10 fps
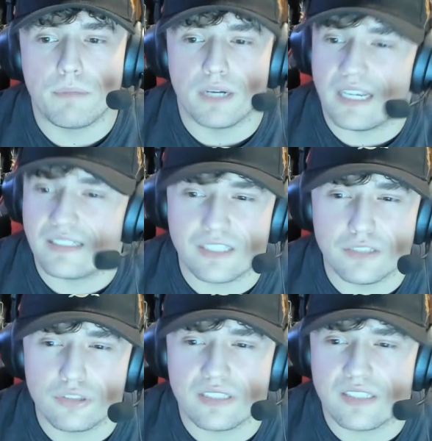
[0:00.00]
but I
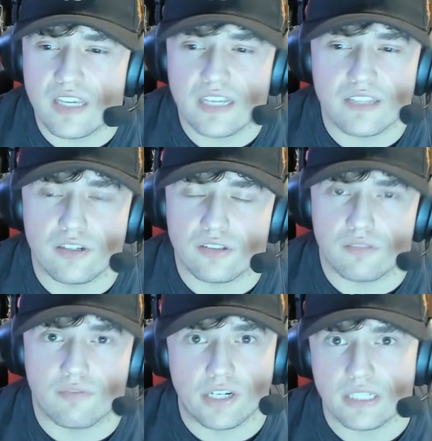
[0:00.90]
still just think there's
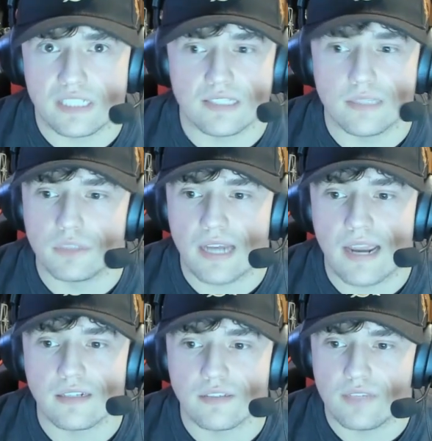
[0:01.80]
a very slim
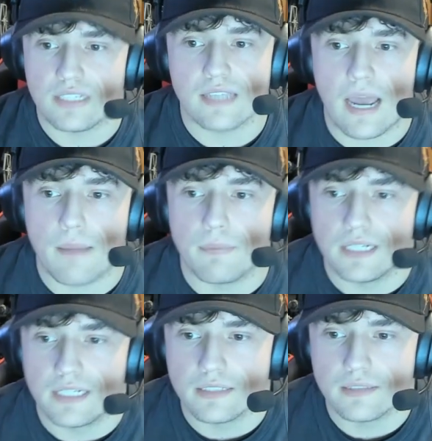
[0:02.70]
chance of these happening.